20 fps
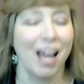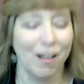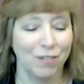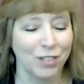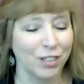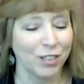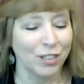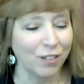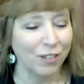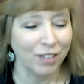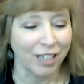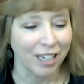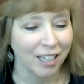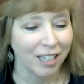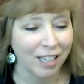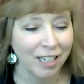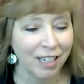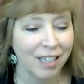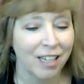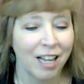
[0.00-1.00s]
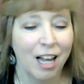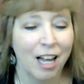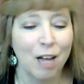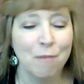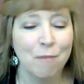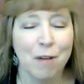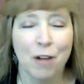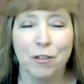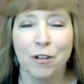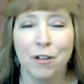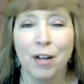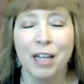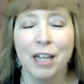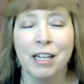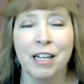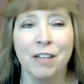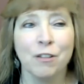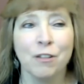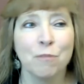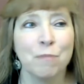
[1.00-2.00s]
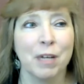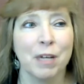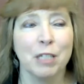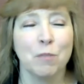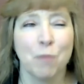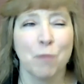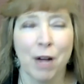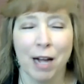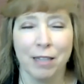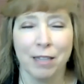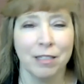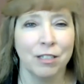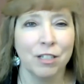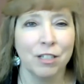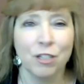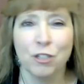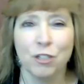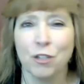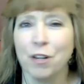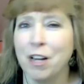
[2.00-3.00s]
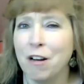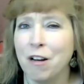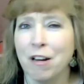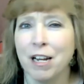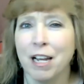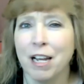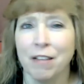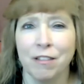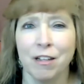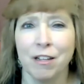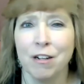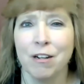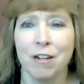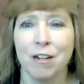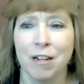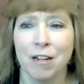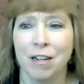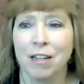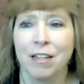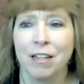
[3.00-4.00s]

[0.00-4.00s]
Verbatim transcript: Absolutely. Are there any other best practices you're hearing out there?